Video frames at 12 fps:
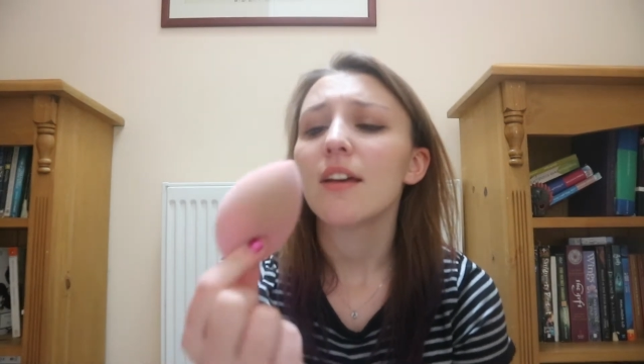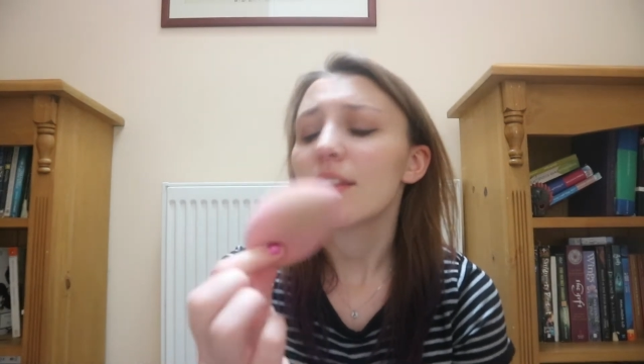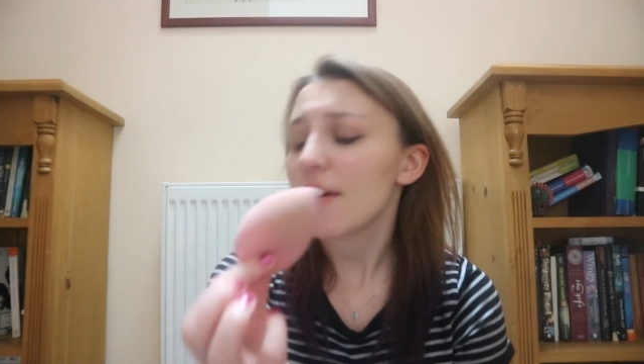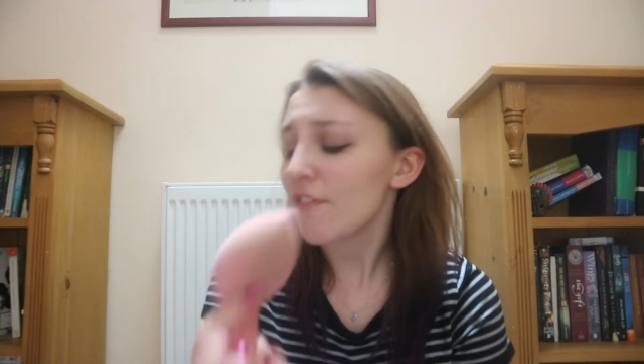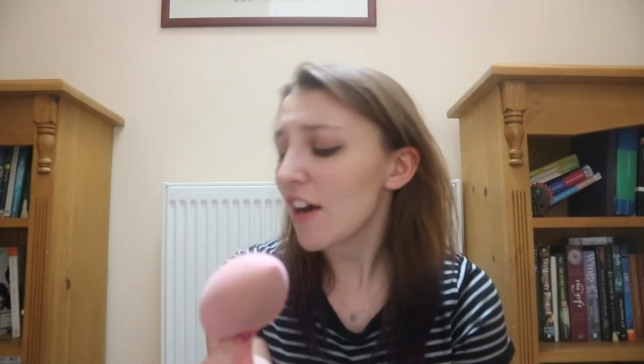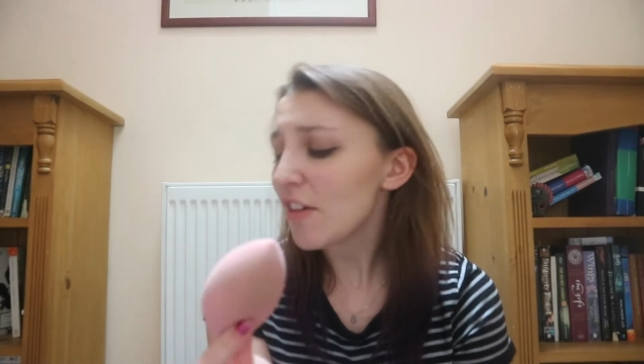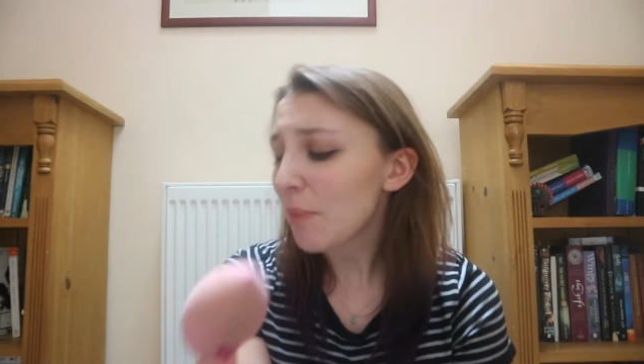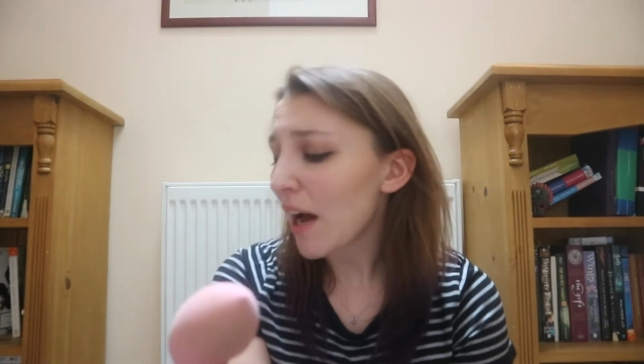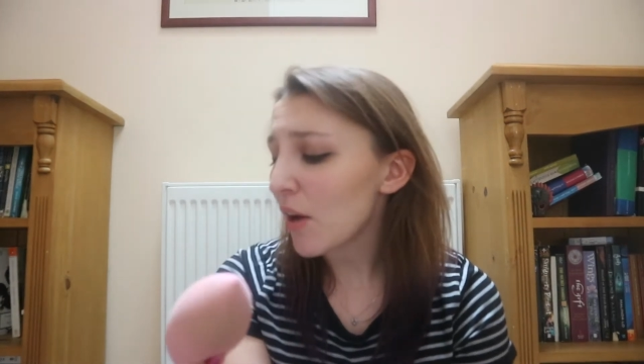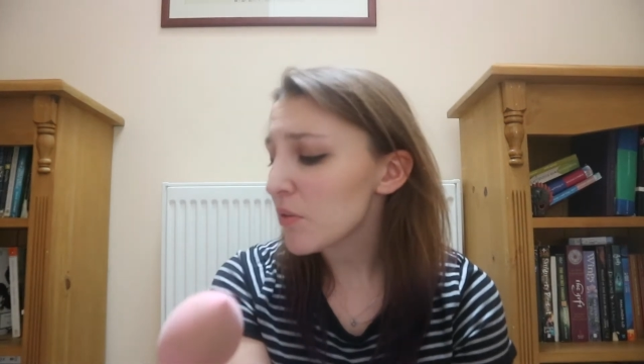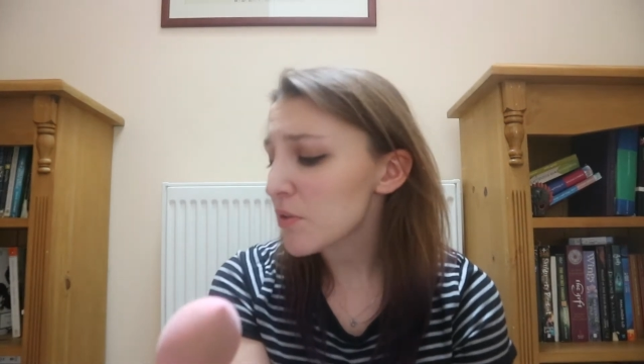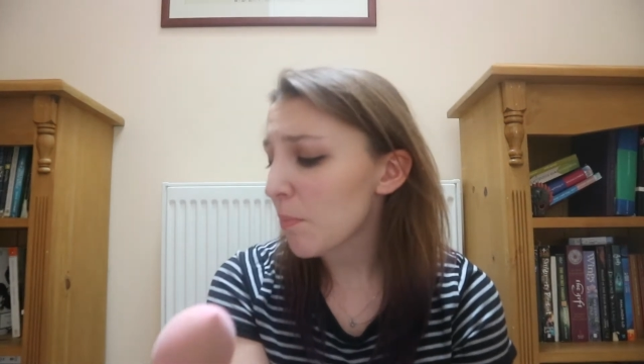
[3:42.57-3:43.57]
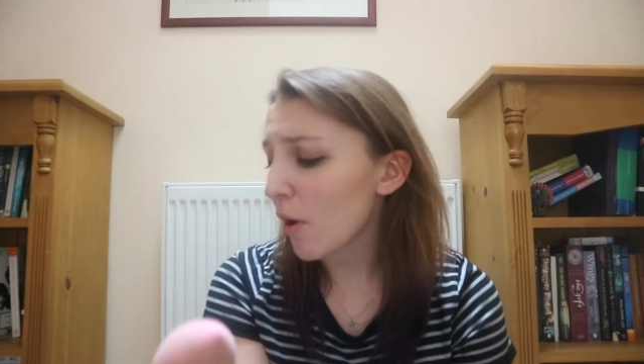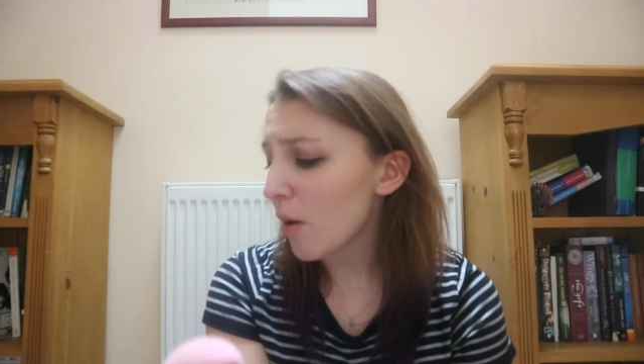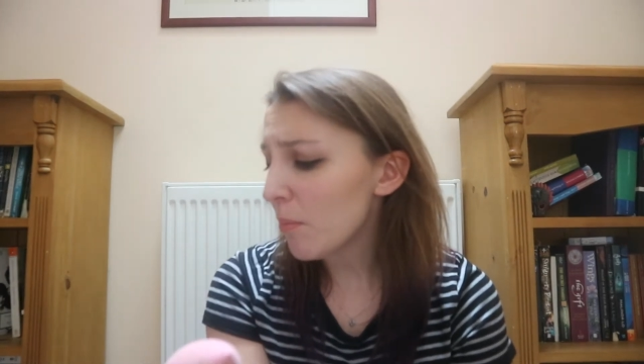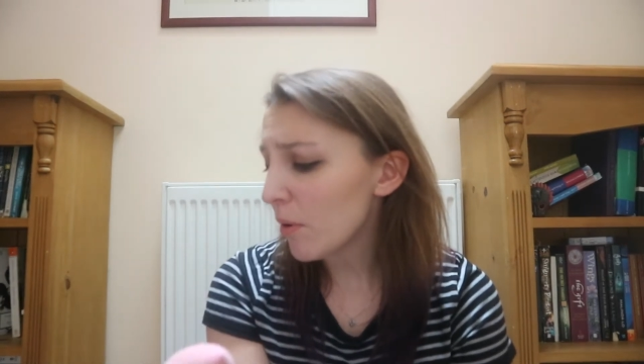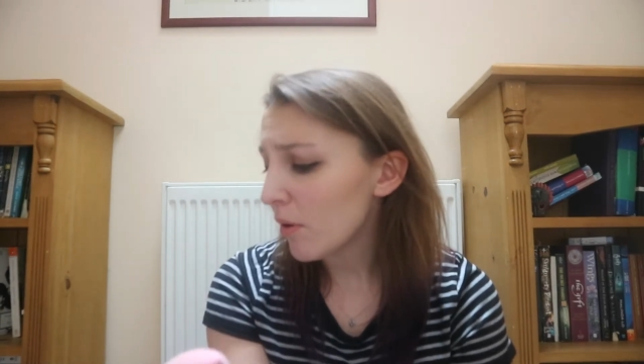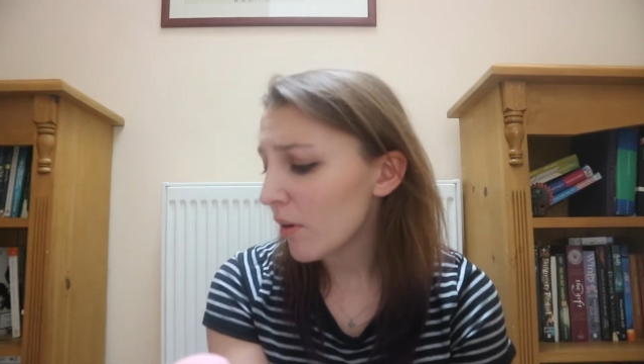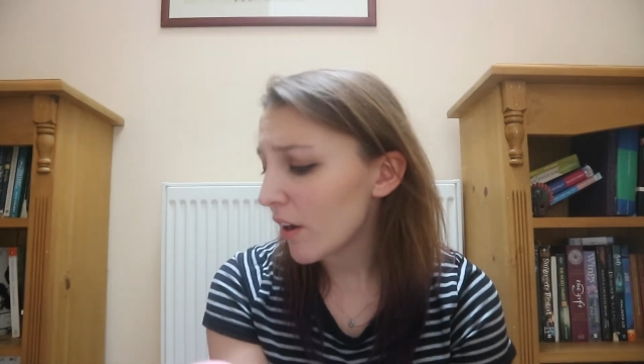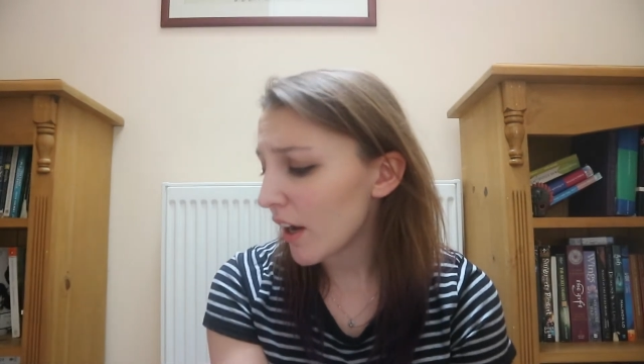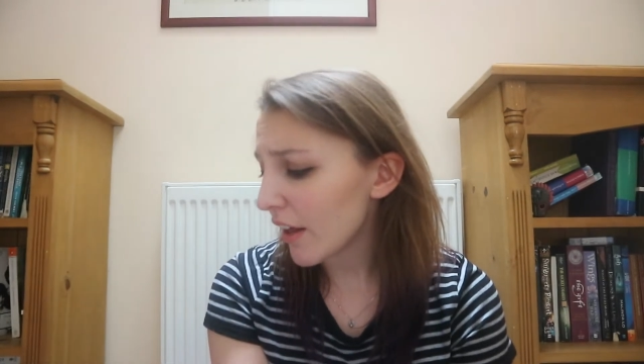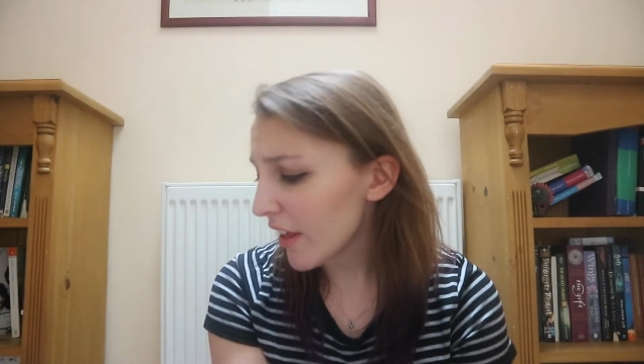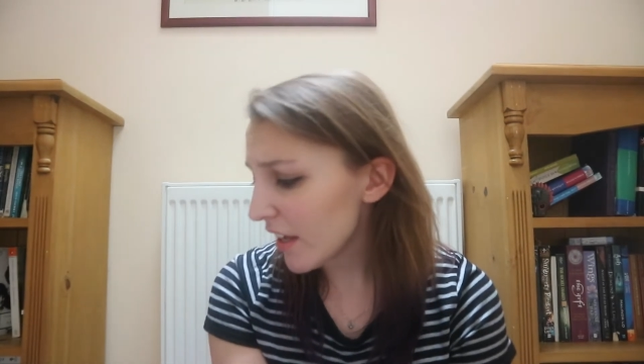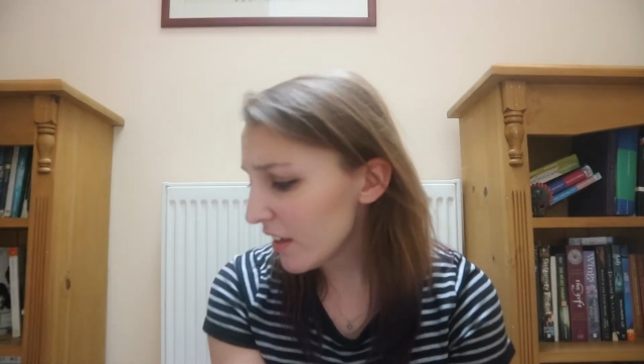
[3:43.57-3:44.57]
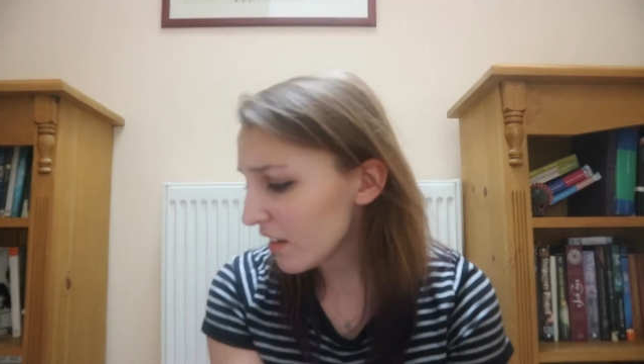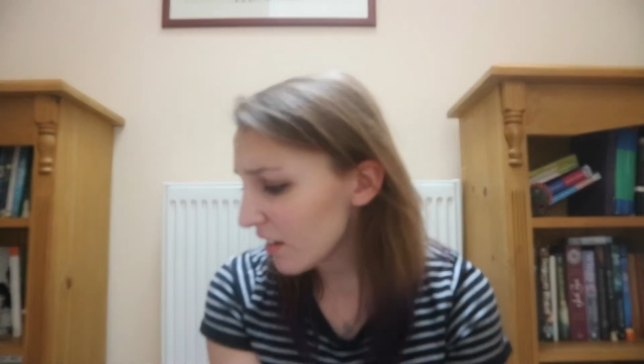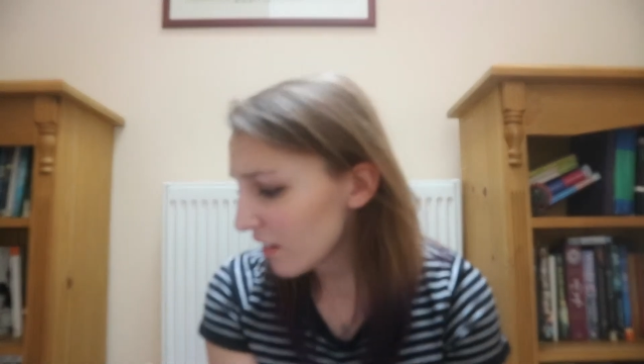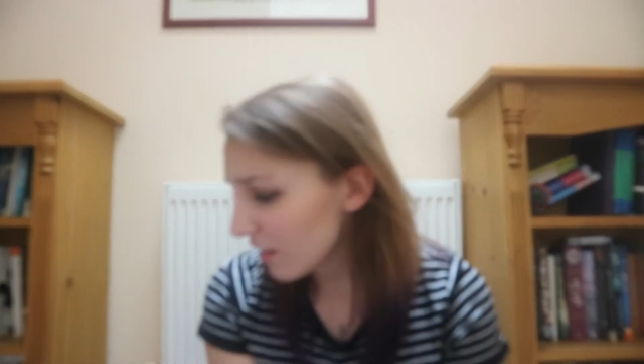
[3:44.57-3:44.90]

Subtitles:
they're £5, Bob, are they?